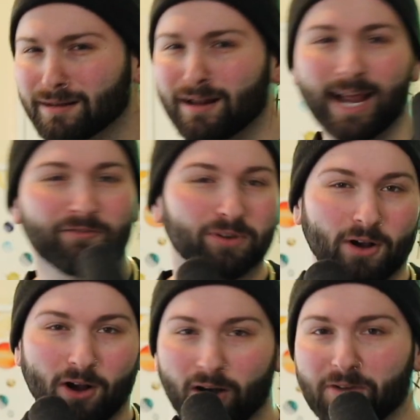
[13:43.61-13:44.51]
After
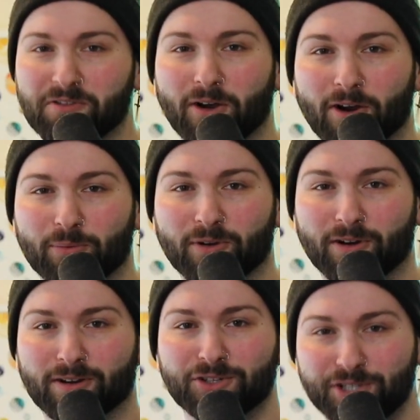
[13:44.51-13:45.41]
all the hard
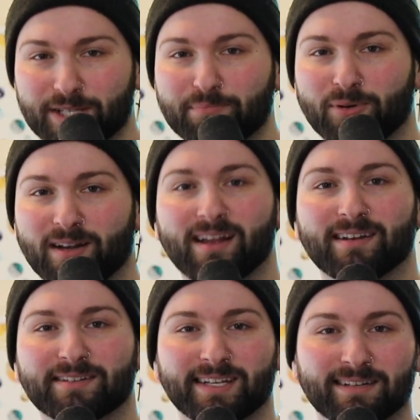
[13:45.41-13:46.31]
work she's put
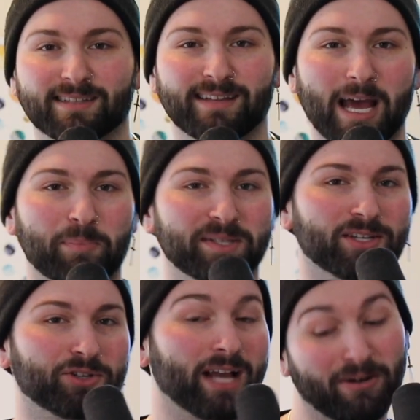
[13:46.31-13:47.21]
in to get to that
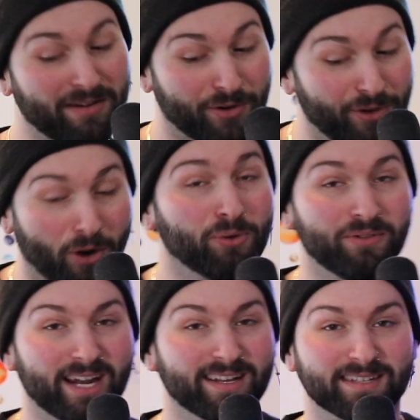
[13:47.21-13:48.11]
position. I don't even know who
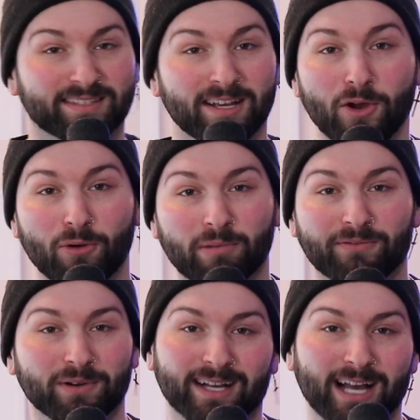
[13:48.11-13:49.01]
that is. But if
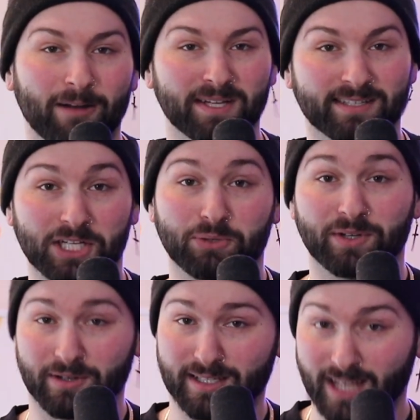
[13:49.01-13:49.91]
you're on Comedy Central
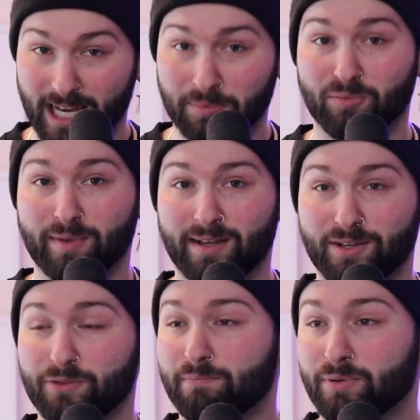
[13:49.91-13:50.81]
and you're a stand-up comedian,
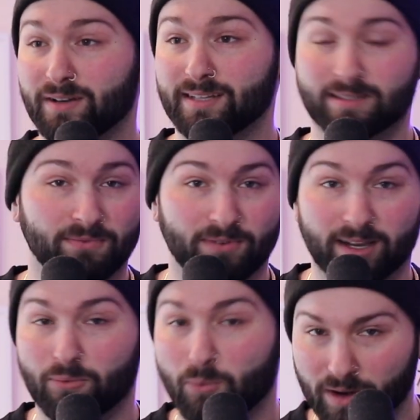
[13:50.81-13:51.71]
you've put in some
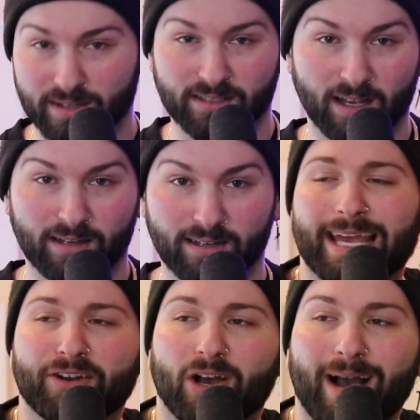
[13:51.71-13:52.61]
fucking work, son. I
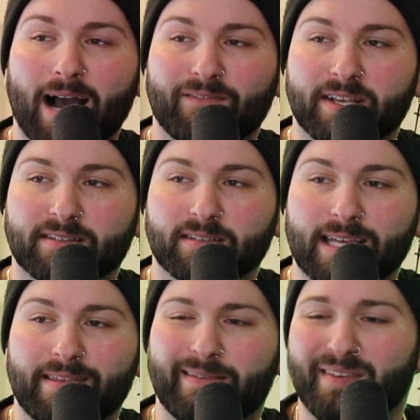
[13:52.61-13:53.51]
don't know.
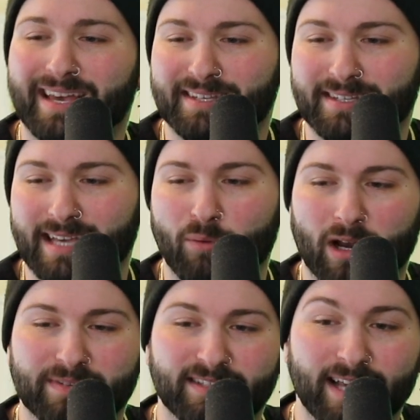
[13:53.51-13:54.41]
Obviously, this and what
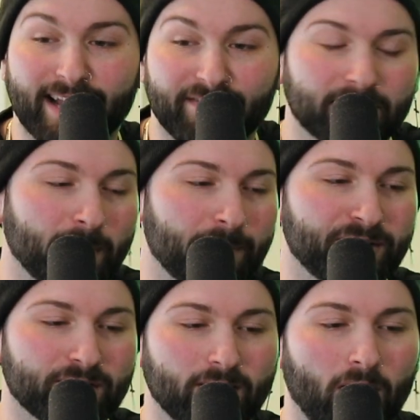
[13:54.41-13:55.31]
I'm saying, this might be
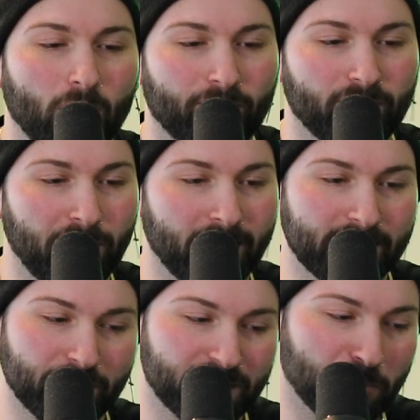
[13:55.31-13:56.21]
just all over the
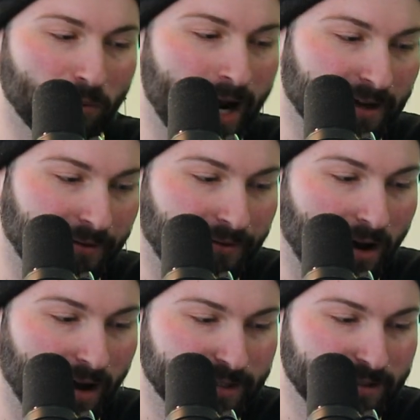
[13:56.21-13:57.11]
place with sporadic
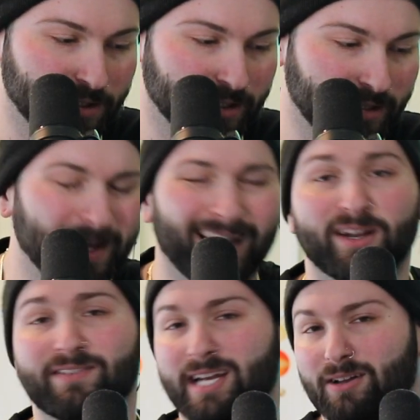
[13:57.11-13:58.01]
thoughts and just, I mean, I don't
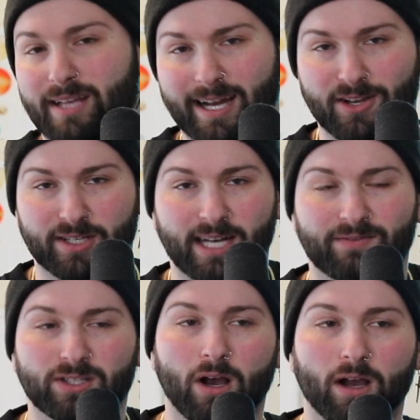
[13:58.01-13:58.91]
have an outline. I just kind of
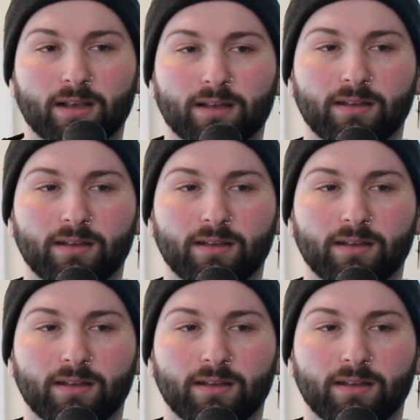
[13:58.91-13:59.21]
talk